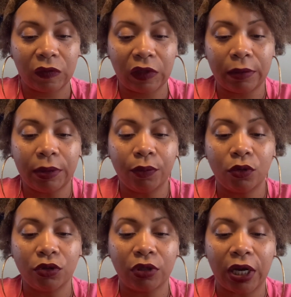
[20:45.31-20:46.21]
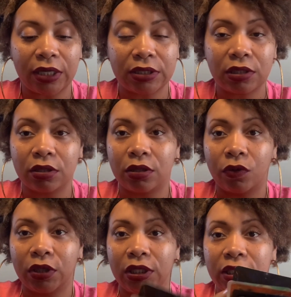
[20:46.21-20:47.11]
Let me pull you guys
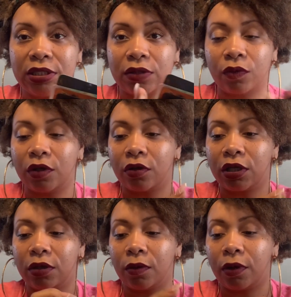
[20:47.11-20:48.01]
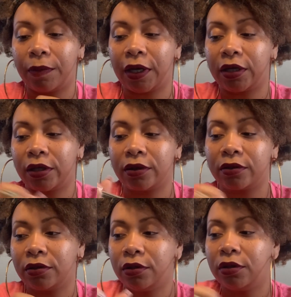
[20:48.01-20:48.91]
one of these and we're going to get on up out of here.
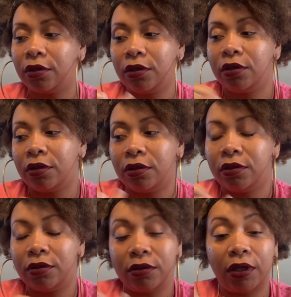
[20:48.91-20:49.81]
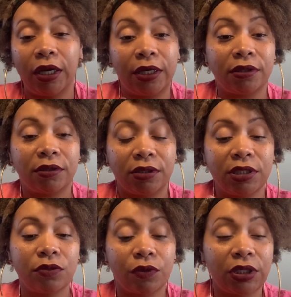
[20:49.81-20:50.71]
Dang,
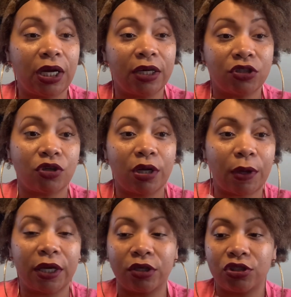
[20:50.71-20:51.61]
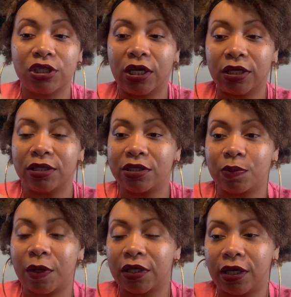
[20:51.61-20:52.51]
these really kind of drain my energy. I didn't
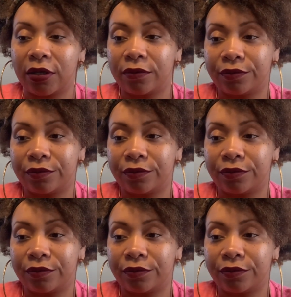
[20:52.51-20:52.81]
expect that.